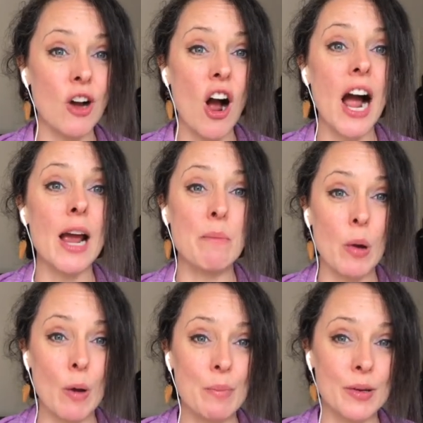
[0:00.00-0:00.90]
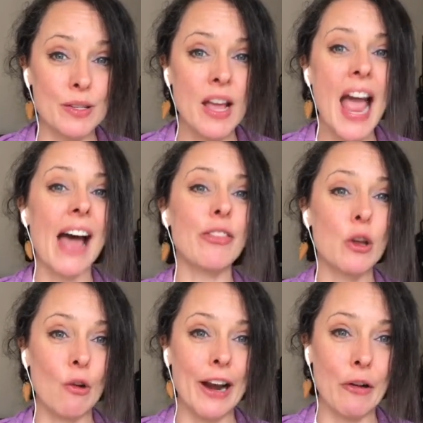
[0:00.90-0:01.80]
higher purpose and the
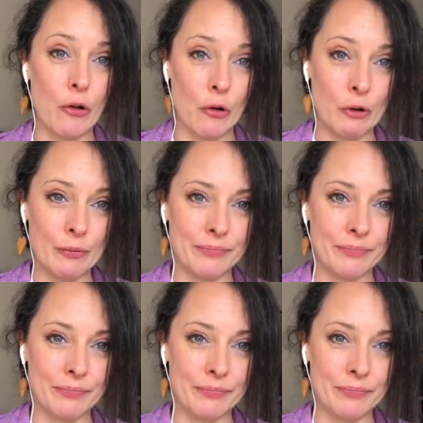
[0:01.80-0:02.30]
greater good.